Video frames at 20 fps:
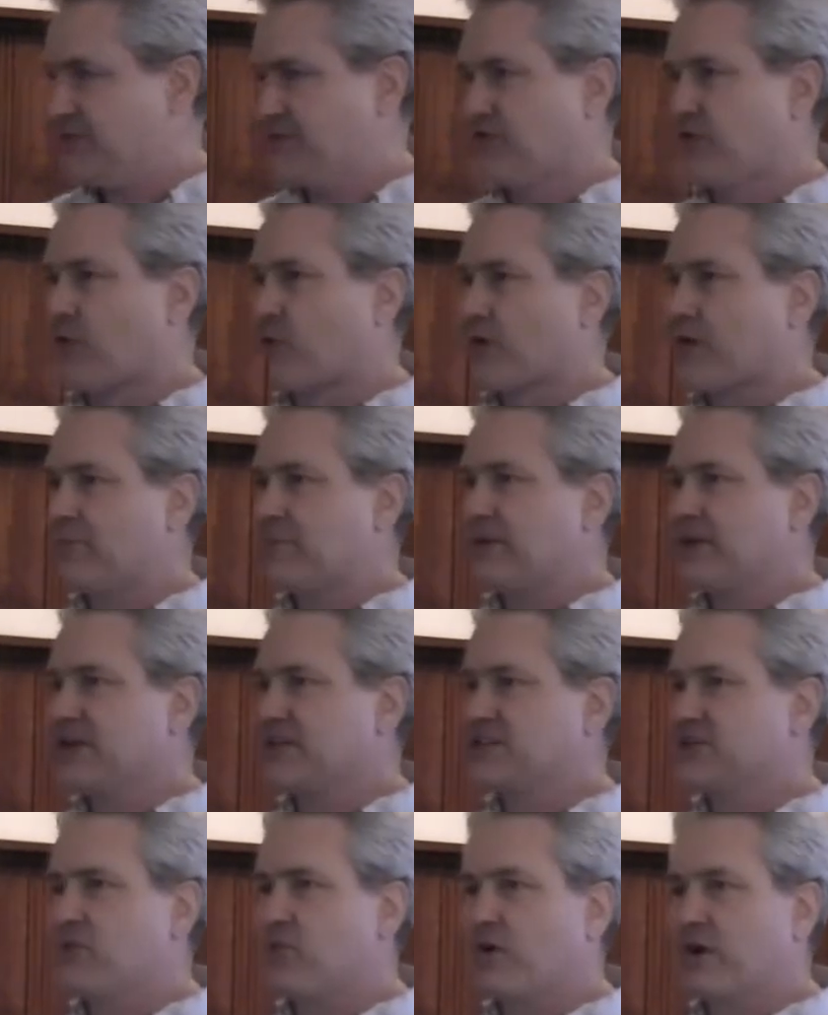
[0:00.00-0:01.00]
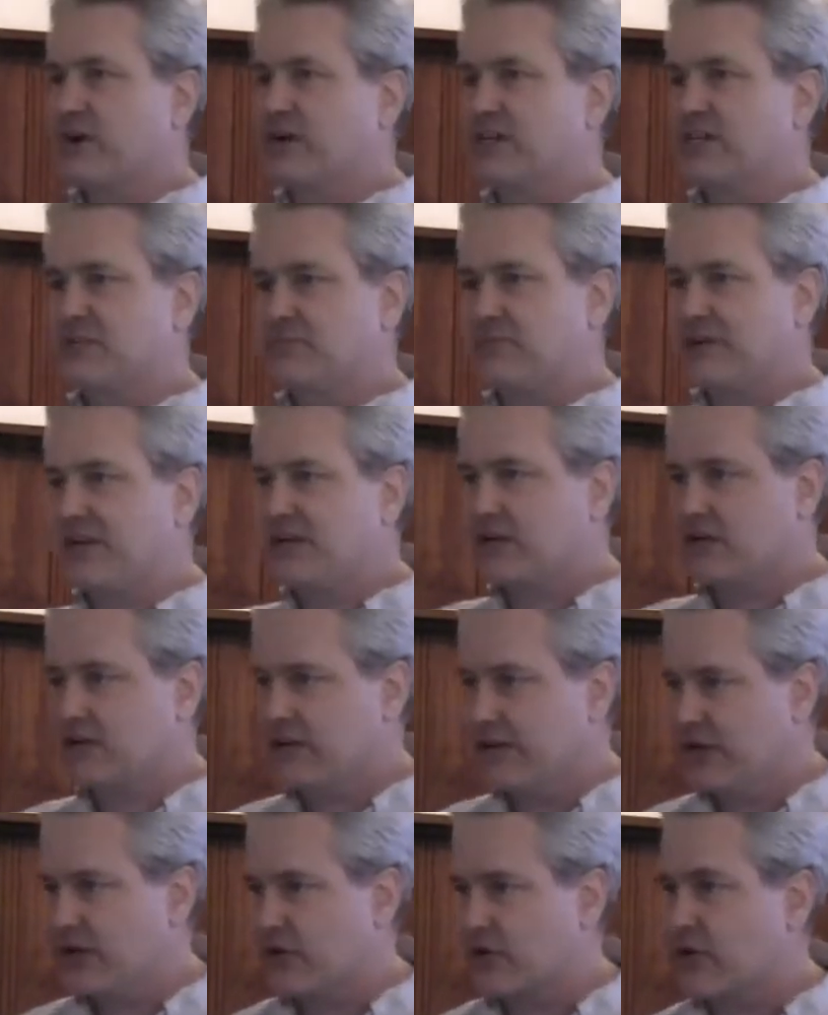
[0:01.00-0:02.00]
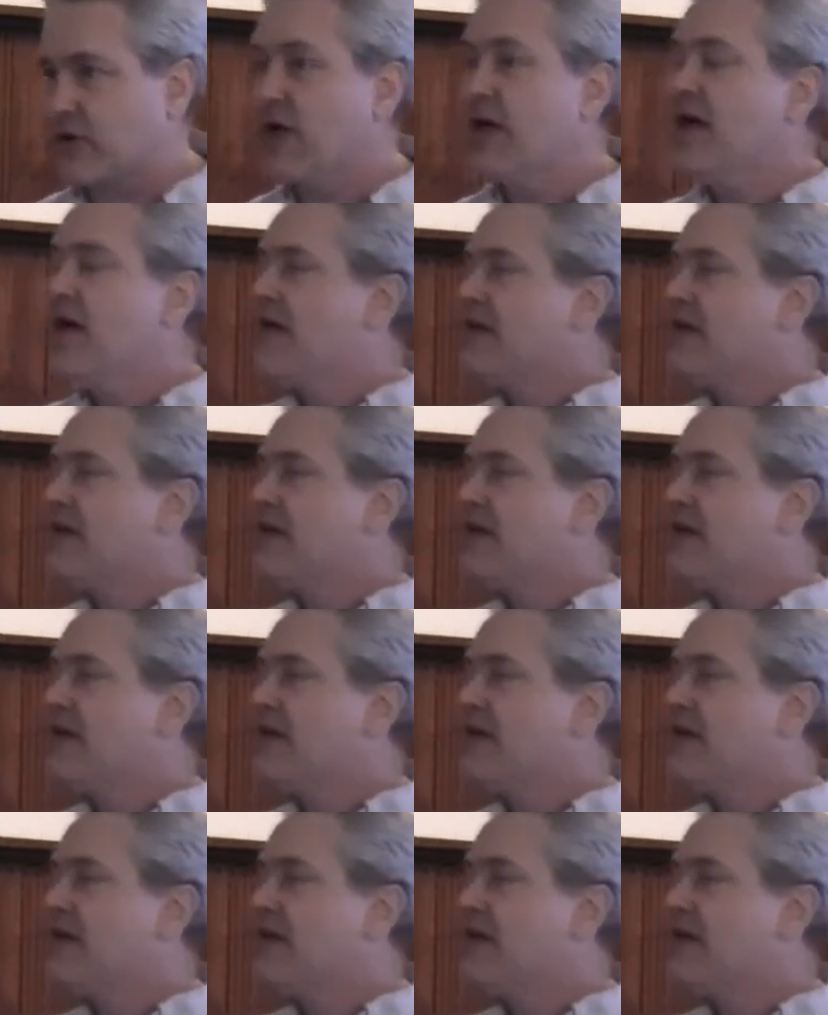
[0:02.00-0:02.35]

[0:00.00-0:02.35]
for it, because he wanted it to be clear